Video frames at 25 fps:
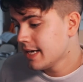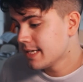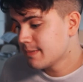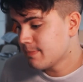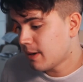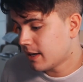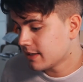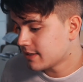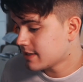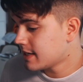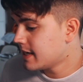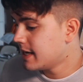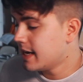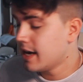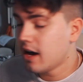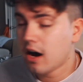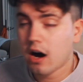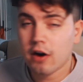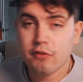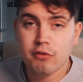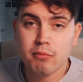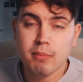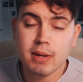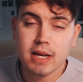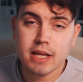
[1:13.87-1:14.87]
It's about to hit
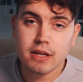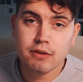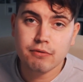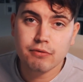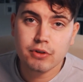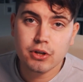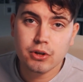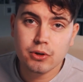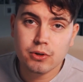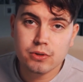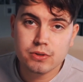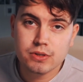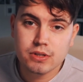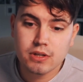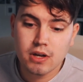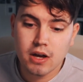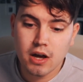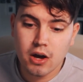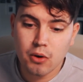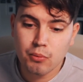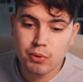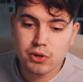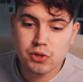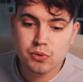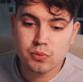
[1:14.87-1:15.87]
half a million views,
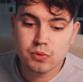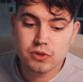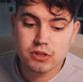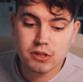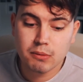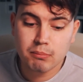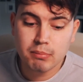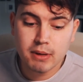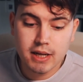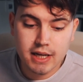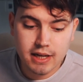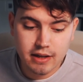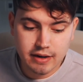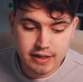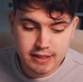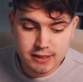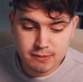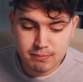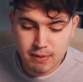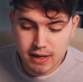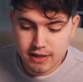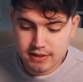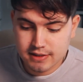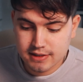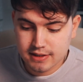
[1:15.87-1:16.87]
uh, which was completely
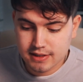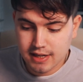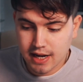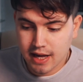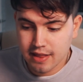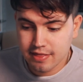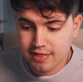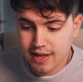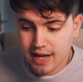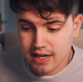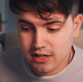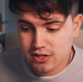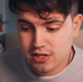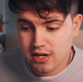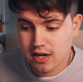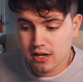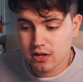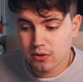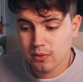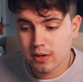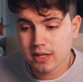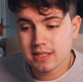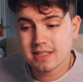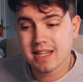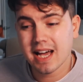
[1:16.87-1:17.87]
unexpected, and that
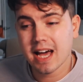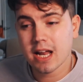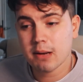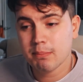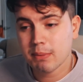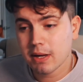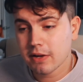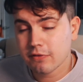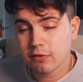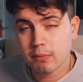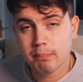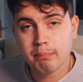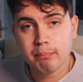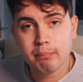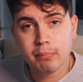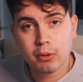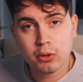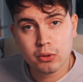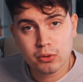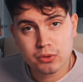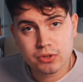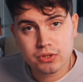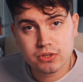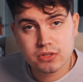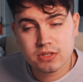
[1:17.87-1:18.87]
channel has had a bit of a
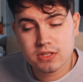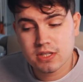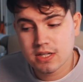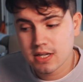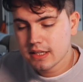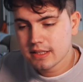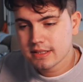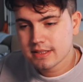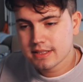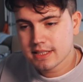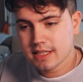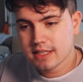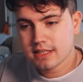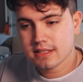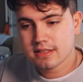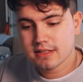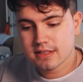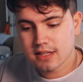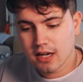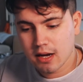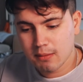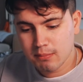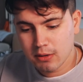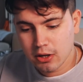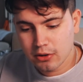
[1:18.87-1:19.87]
boost
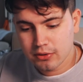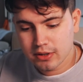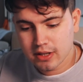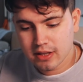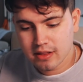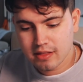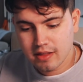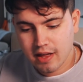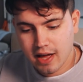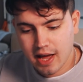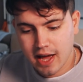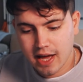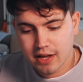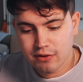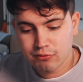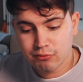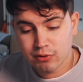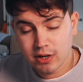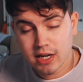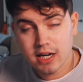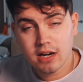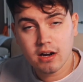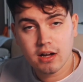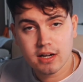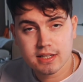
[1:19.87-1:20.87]
since uploading that and
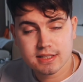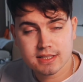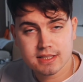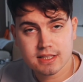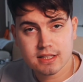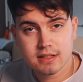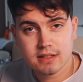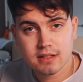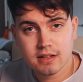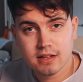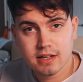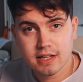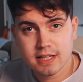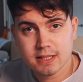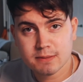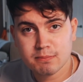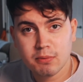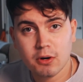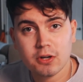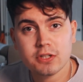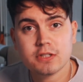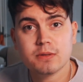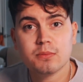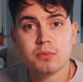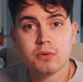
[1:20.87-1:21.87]
realizing that it's
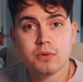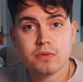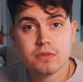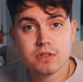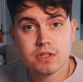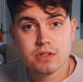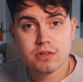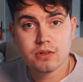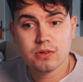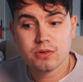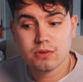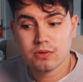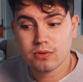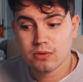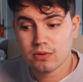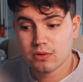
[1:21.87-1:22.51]
possible to,